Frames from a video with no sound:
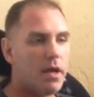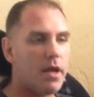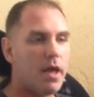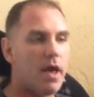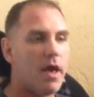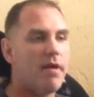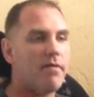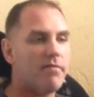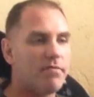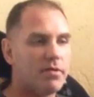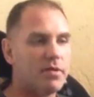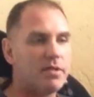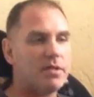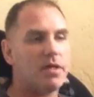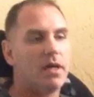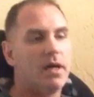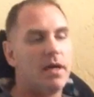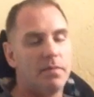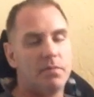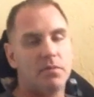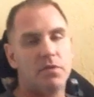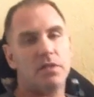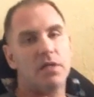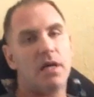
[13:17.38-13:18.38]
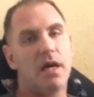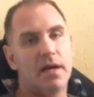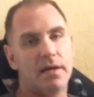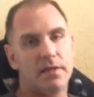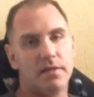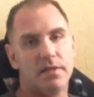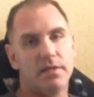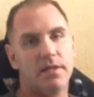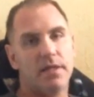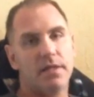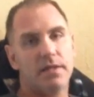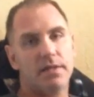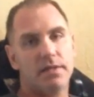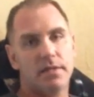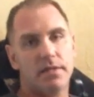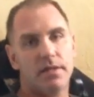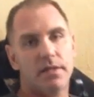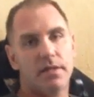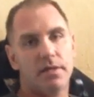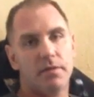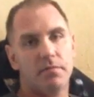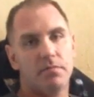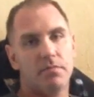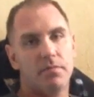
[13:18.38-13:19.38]
Every time Sox tends to
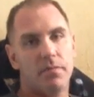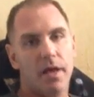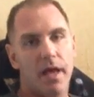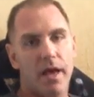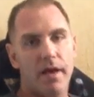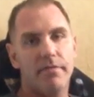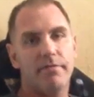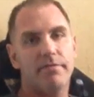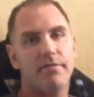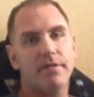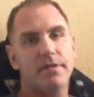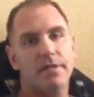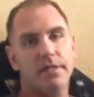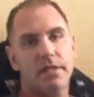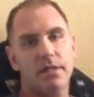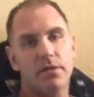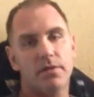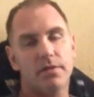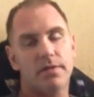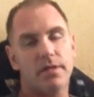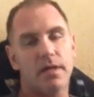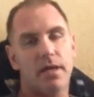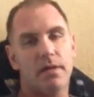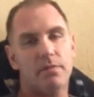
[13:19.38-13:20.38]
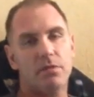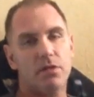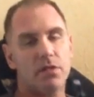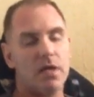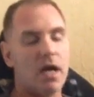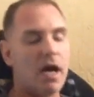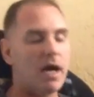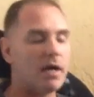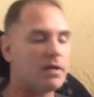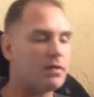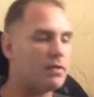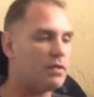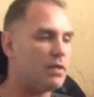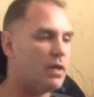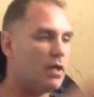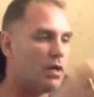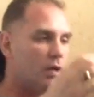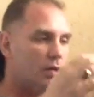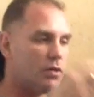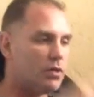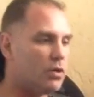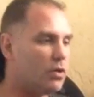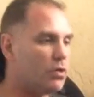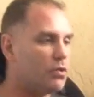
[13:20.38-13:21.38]
him. Every single time Sox
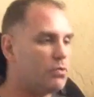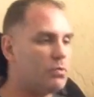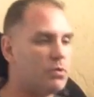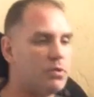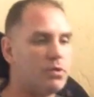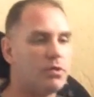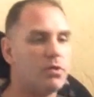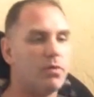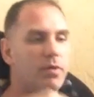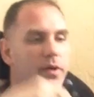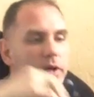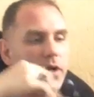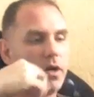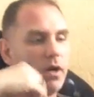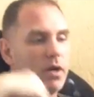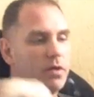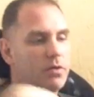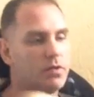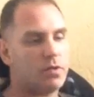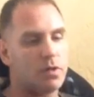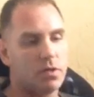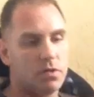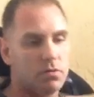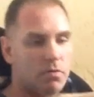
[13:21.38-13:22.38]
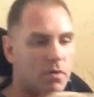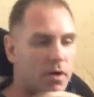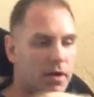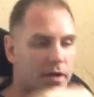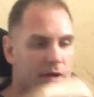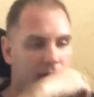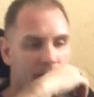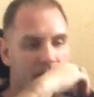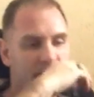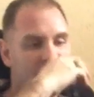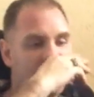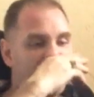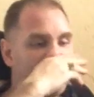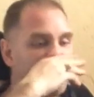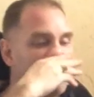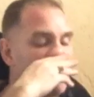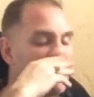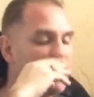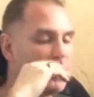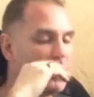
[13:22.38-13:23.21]
knows what's going on, starts walking around him.